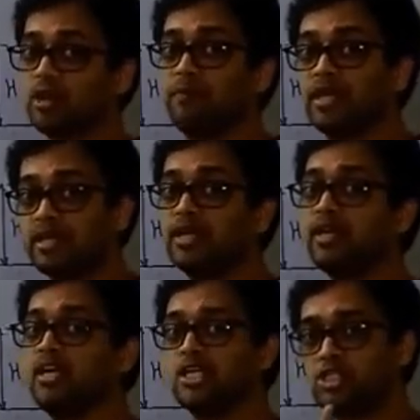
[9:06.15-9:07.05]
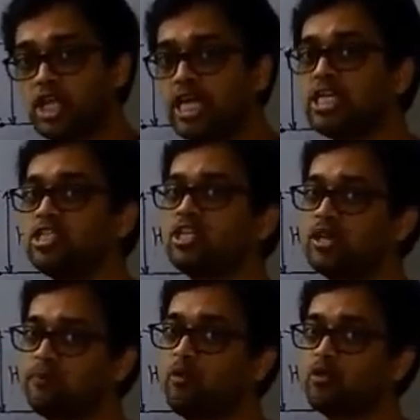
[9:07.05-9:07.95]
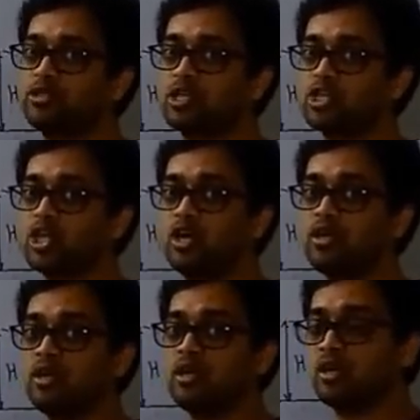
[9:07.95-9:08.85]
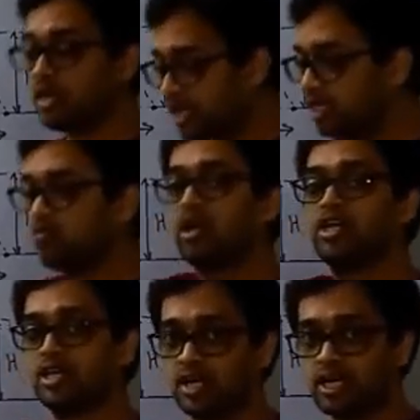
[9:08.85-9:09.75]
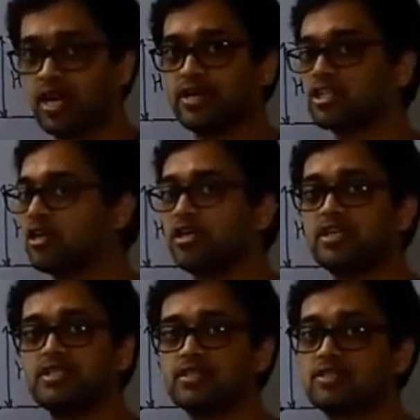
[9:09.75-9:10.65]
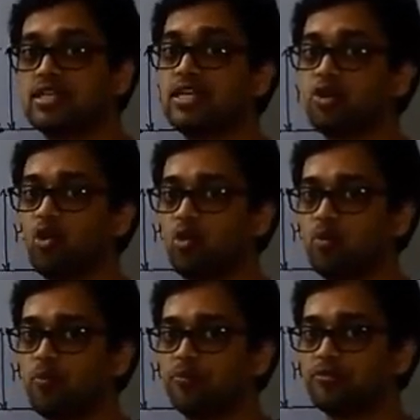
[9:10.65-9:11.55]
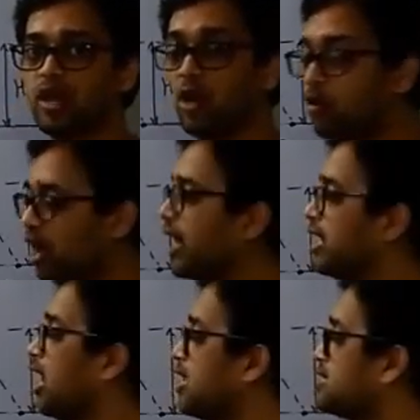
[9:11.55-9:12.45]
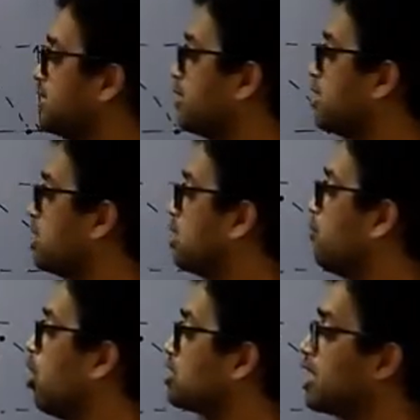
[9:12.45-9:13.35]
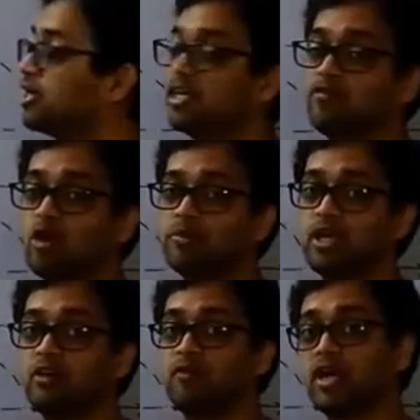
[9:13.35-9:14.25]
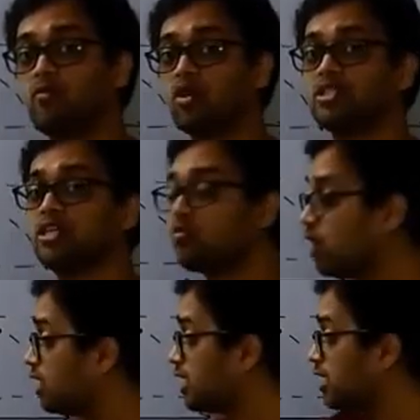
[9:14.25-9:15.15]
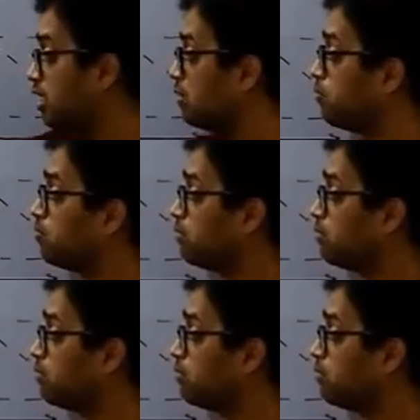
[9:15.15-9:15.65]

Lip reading: meaning change in the position in vertical direction, is 0. How do I analyze it? The ball started from here. Where was its vertical